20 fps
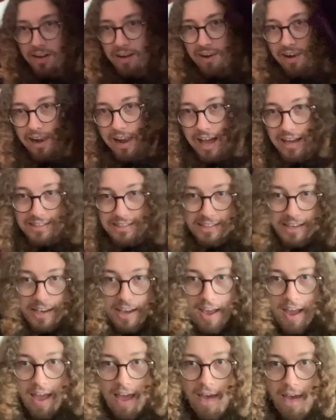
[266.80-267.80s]

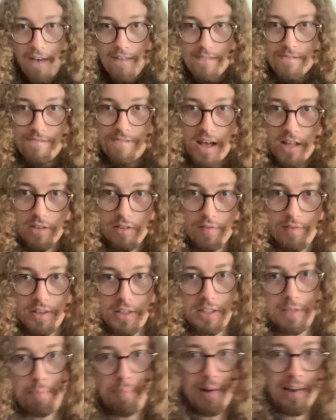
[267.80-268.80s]
classy
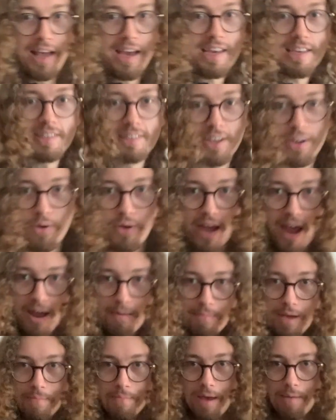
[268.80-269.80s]
velvet blazer, okay?
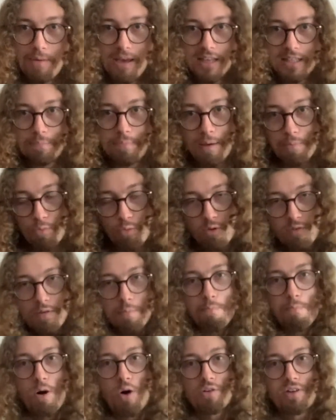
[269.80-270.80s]
Maybe it's a bit more of a
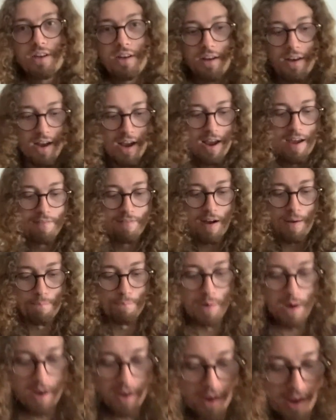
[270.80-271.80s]
modern
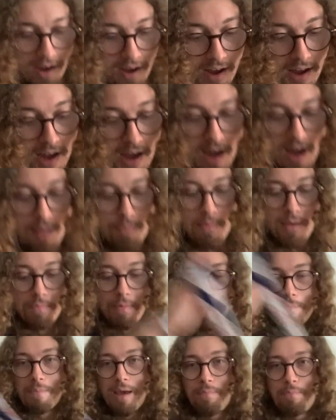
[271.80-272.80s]
vampire. And
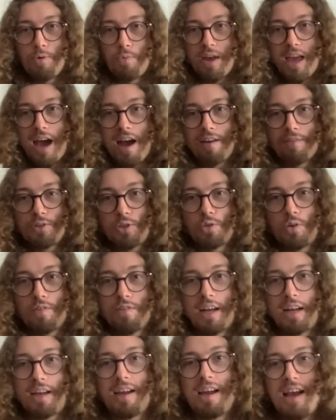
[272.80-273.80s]
then maybe we have sort of
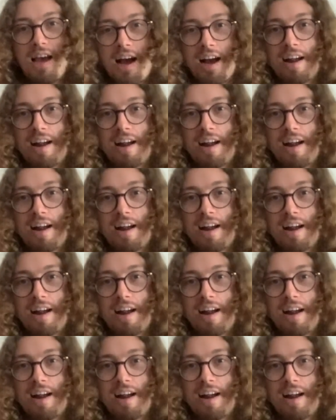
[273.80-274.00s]
like a